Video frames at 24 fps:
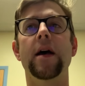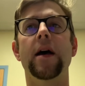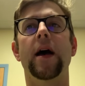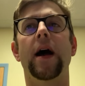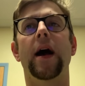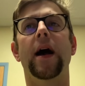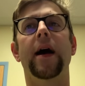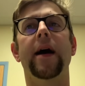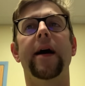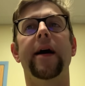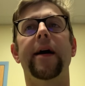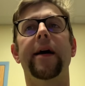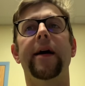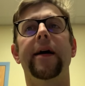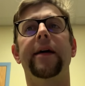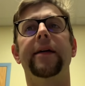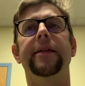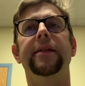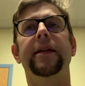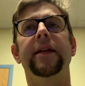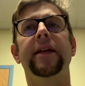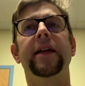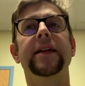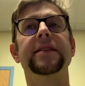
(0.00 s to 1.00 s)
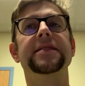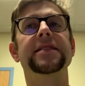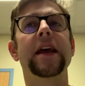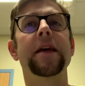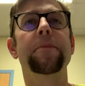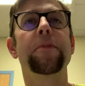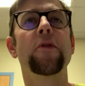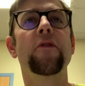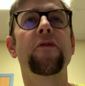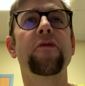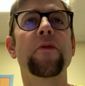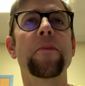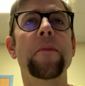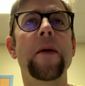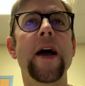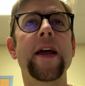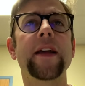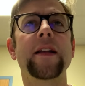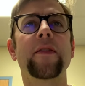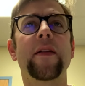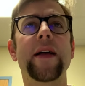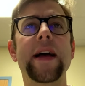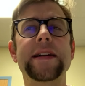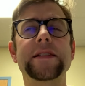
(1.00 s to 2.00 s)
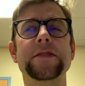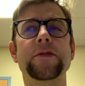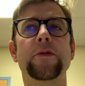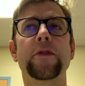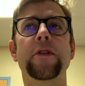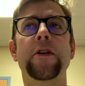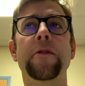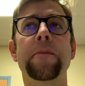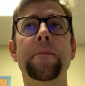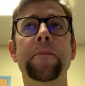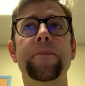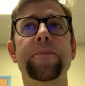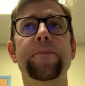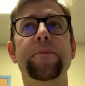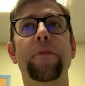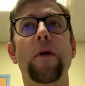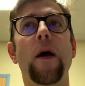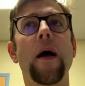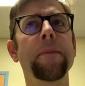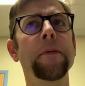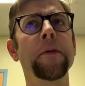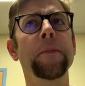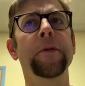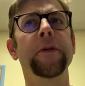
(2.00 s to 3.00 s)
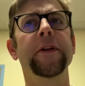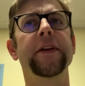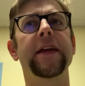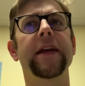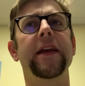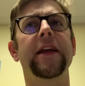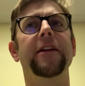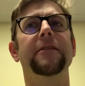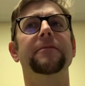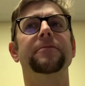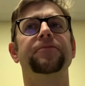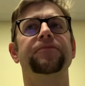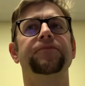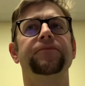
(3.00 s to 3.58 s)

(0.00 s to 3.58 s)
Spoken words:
An example from my classroom, probably